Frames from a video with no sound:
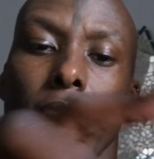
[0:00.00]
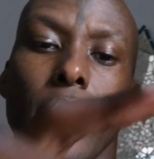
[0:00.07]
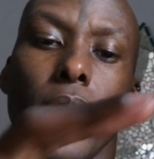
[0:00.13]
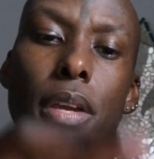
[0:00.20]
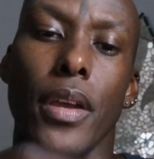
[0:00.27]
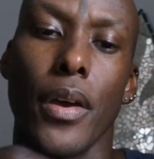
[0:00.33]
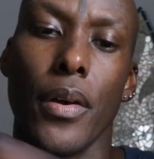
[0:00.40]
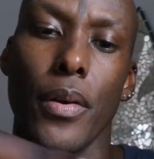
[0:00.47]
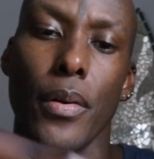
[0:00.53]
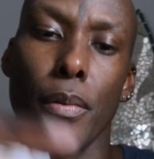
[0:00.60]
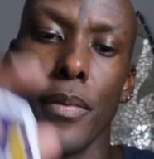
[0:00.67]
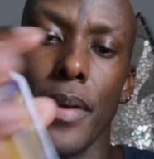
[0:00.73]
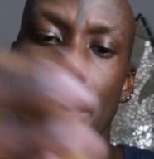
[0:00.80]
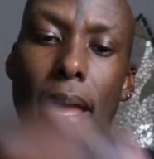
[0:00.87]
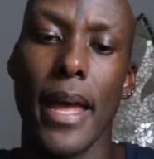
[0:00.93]
There we go.
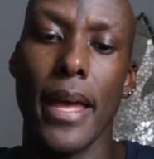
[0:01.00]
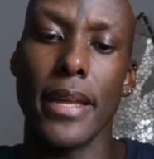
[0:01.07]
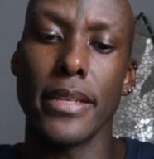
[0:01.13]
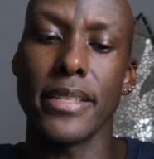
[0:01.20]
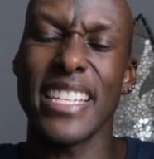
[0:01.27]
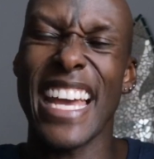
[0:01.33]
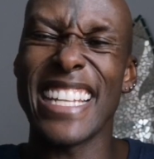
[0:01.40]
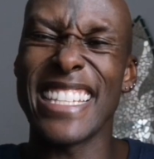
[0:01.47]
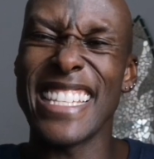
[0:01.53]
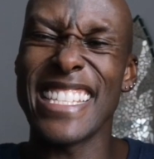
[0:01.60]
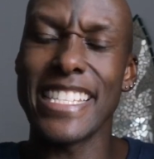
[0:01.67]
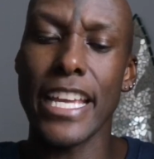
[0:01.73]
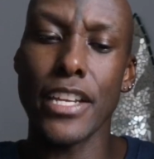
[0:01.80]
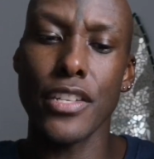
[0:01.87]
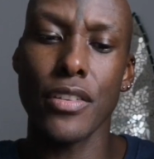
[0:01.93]
And at the
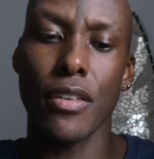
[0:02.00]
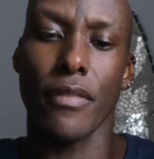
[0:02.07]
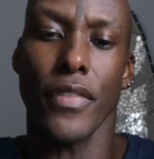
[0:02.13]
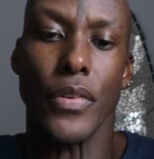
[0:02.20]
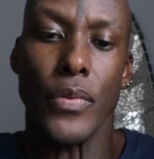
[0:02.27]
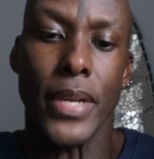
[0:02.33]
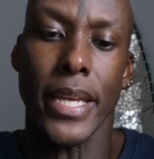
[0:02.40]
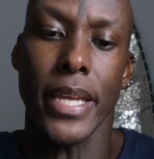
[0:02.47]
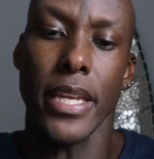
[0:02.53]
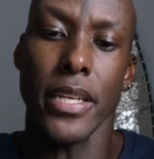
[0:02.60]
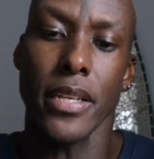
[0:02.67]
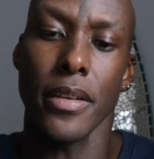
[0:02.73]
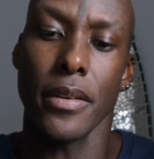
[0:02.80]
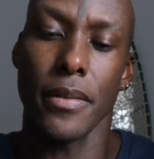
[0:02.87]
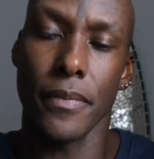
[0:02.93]
center of the
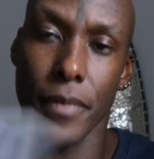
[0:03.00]
read,